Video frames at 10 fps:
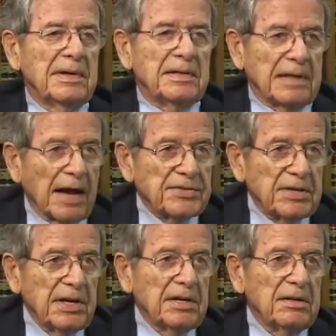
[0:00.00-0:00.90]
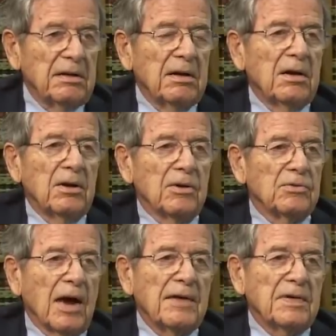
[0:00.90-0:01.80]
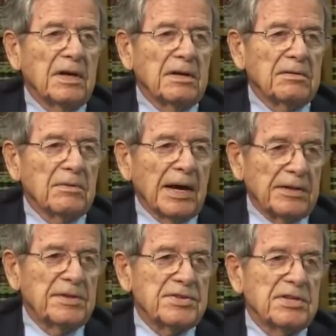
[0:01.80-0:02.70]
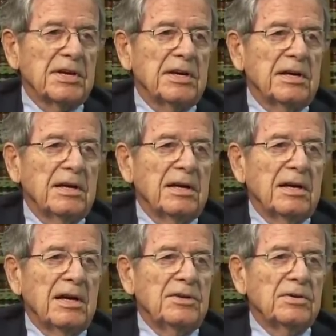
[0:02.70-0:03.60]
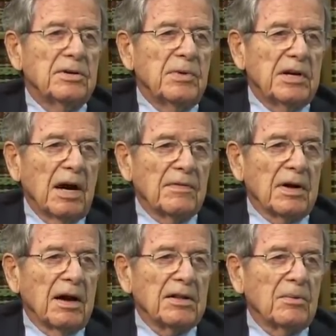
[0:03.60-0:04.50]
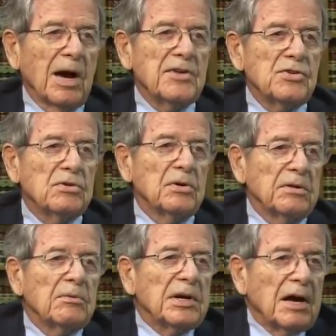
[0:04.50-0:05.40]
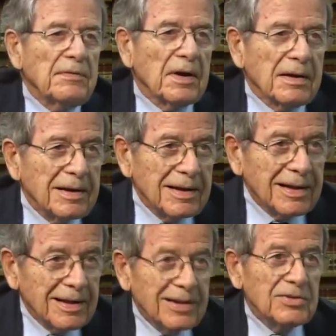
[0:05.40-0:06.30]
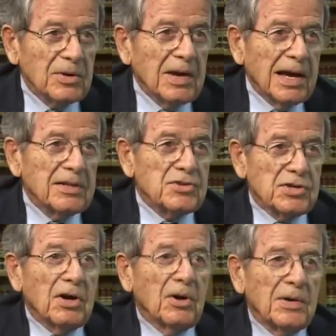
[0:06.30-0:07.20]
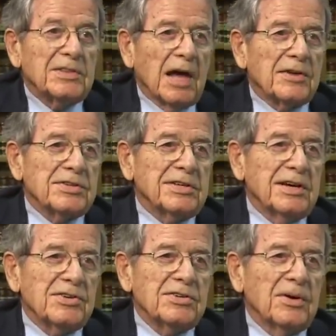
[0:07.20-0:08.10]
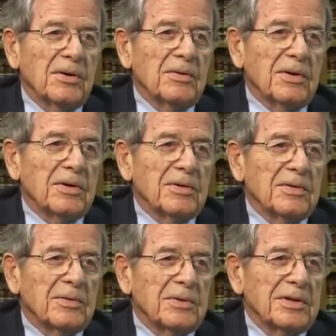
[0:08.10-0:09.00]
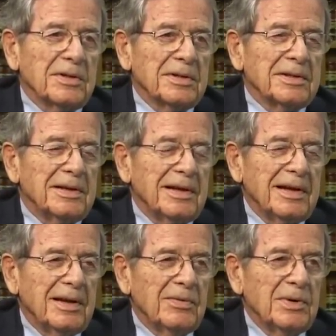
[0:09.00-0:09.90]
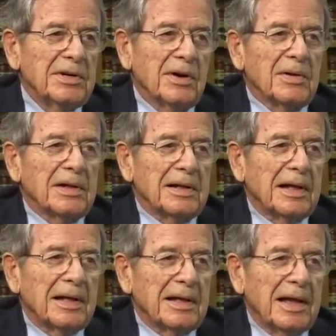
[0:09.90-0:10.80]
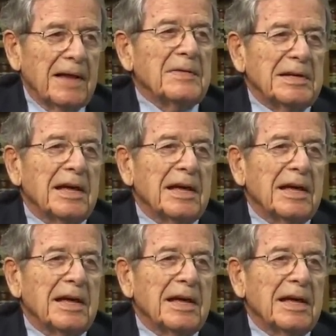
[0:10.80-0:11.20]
intoxicated or driving recklessly, you could recover. Otherwise, you couldn't recover. So you had to show intoxication or, or real, real heavy